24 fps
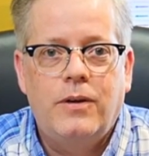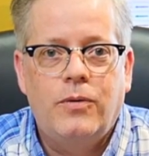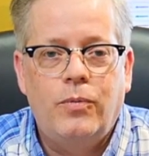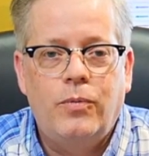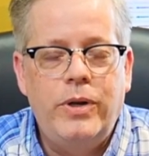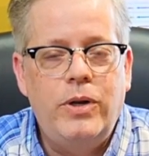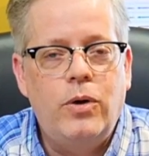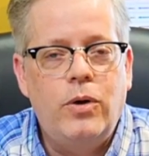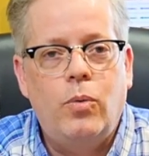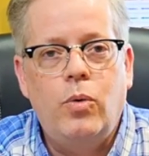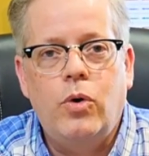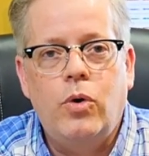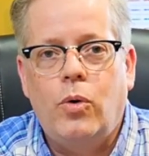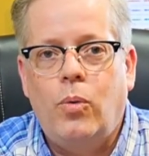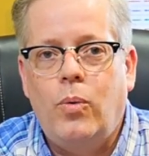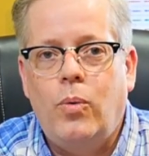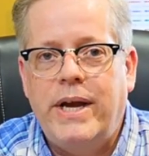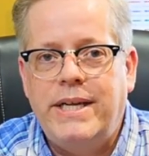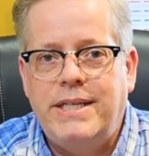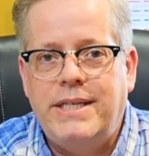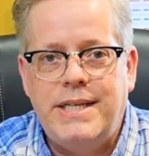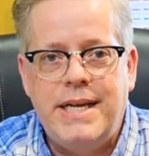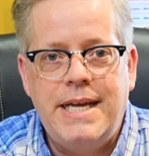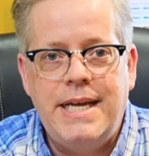We don't want to
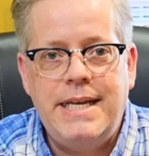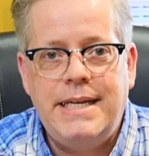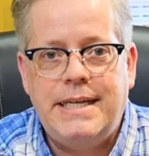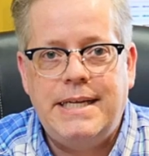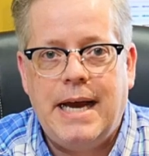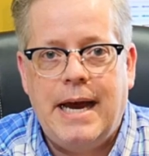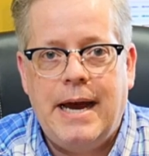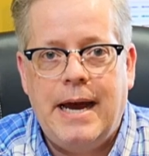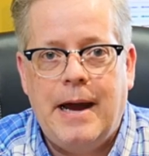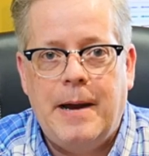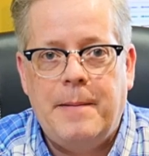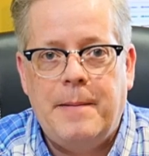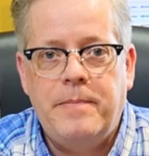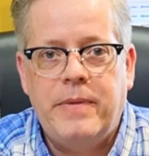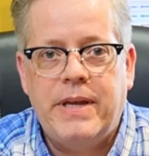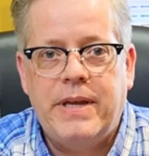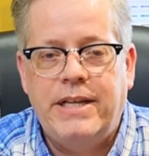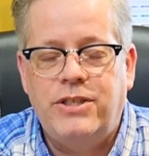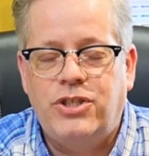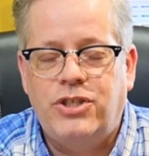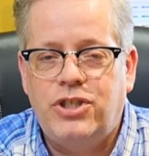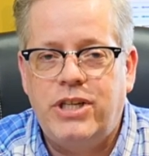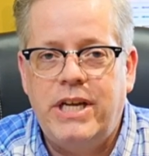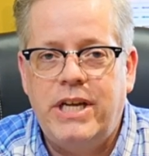waste any time.
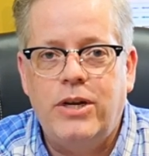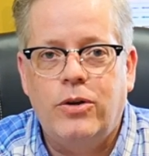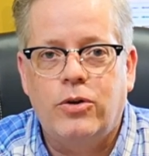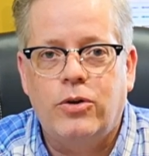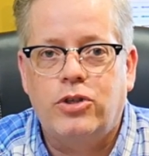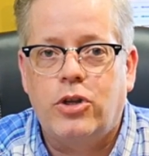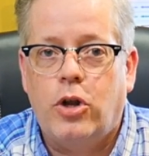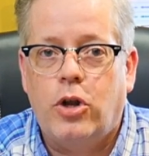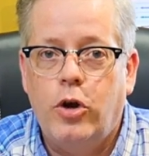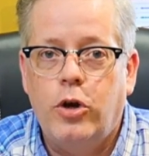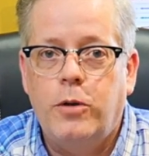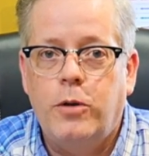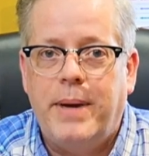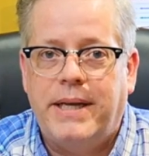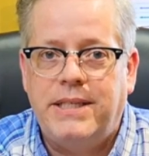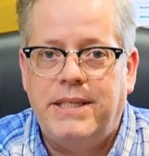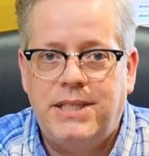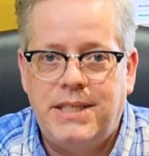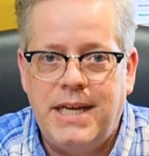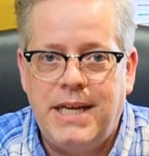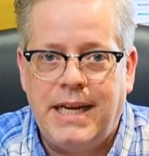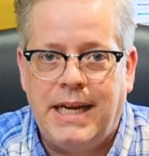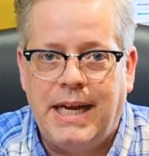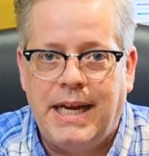And singers learn by
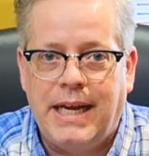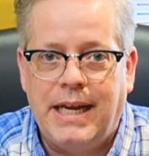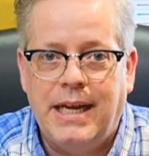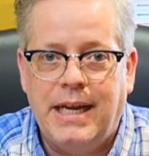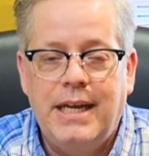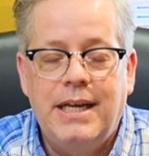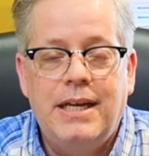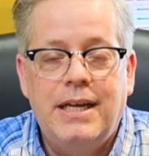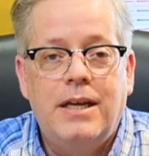singing.